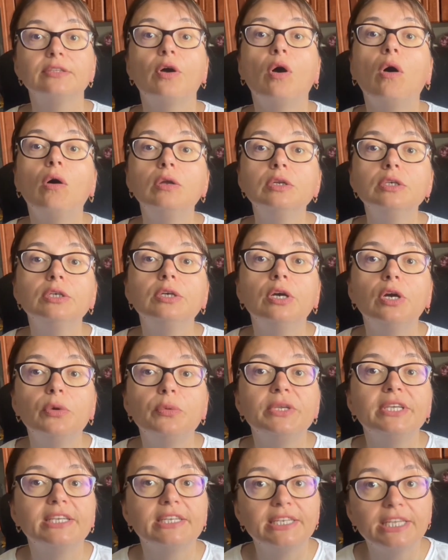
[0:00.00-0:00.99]
and
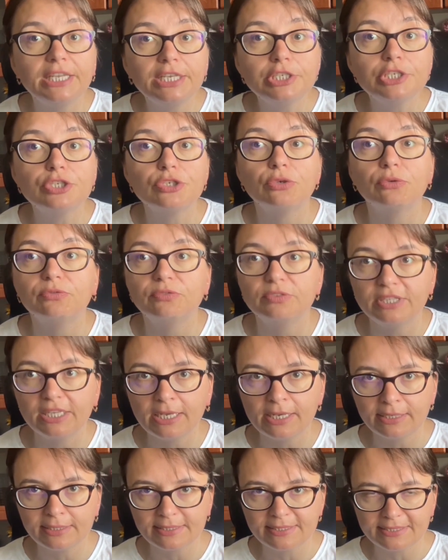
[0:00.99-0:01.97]
ongoing nature of
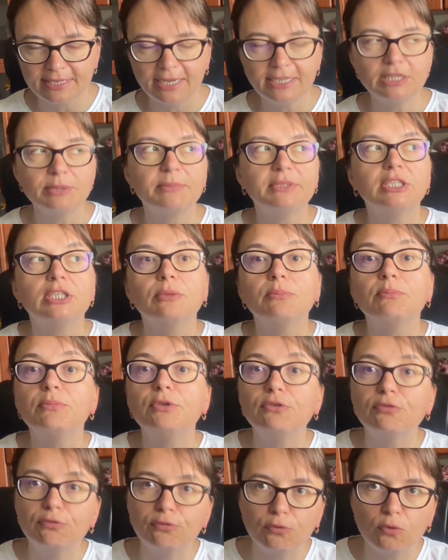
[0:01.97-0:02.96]
their excitement
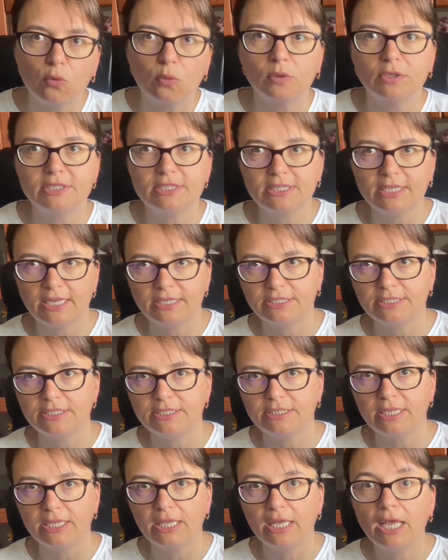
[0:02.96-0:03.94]
before
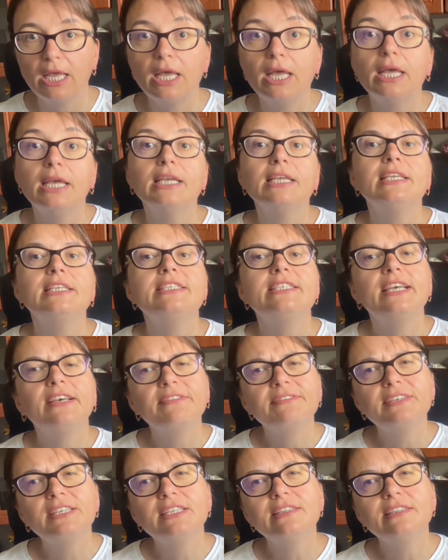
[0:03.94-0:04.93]
Saturday. It
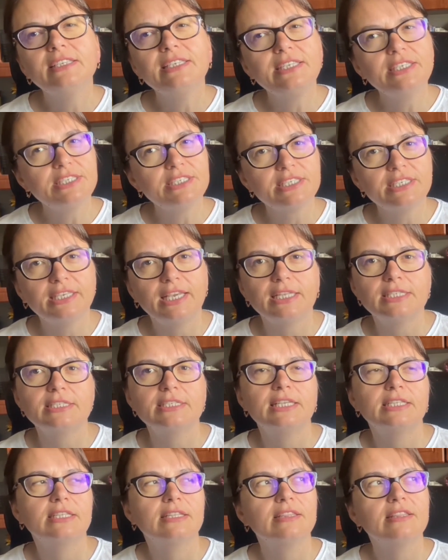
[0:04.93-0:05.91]
definitely indicates
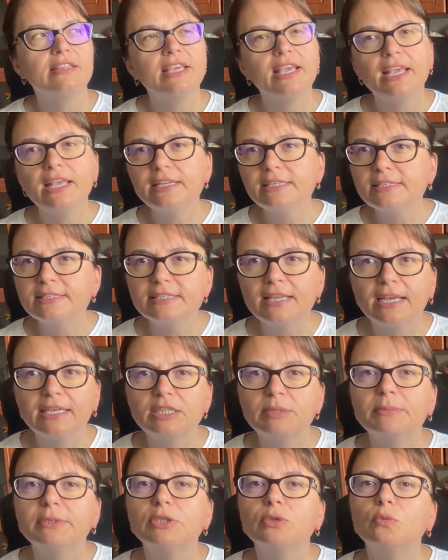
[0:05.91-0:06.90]
that their
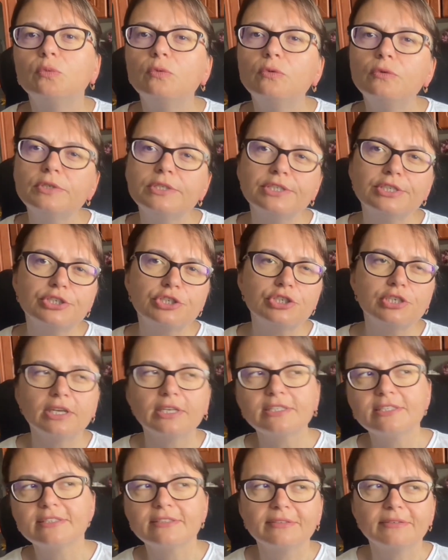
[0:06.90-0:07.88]
excitement wasn't
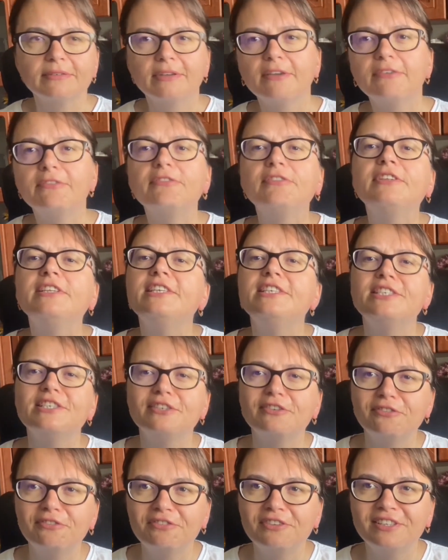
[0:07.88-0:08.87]
just a
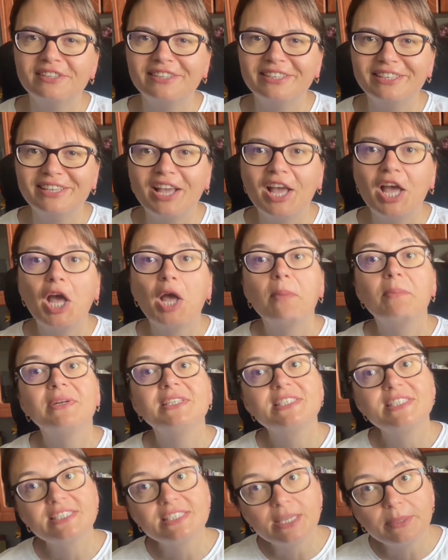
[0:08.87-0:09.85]
fleeting feeling,
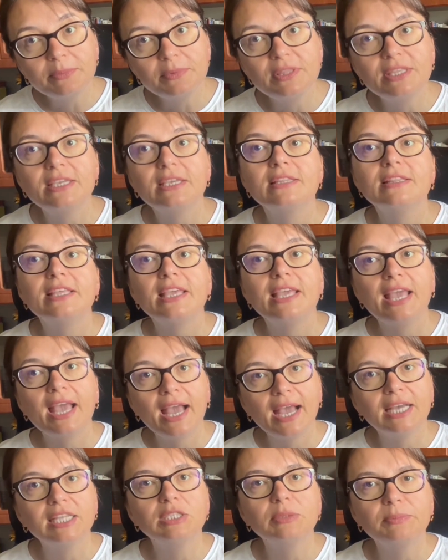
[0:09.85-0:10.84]
but something they
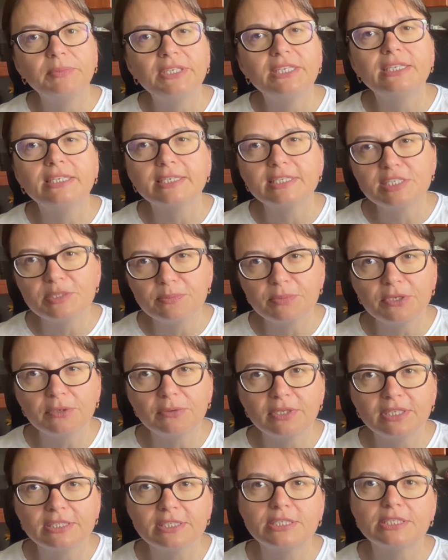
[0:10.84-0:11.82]
had been
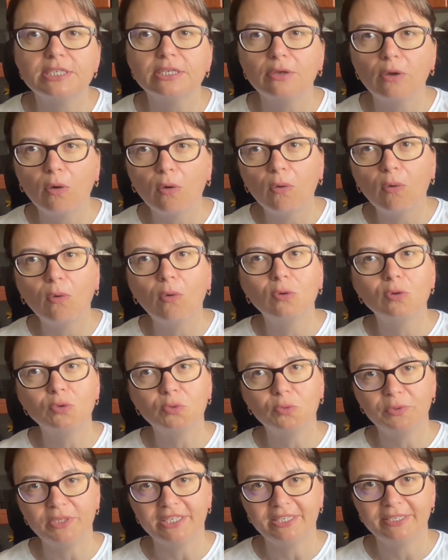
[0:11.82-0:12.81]
experiencing all
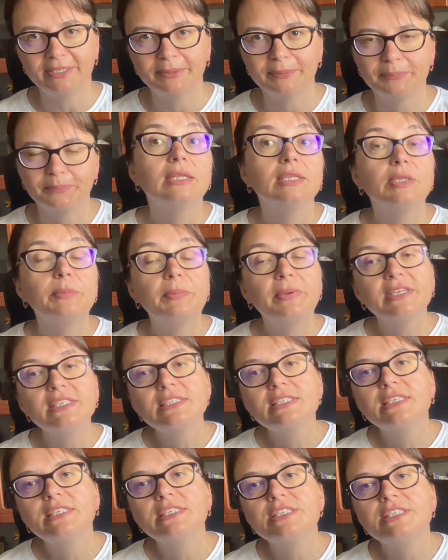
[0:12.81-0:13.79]
week. The
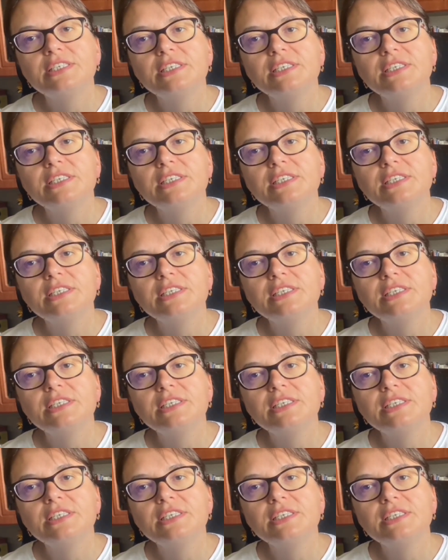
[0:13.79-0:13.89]
past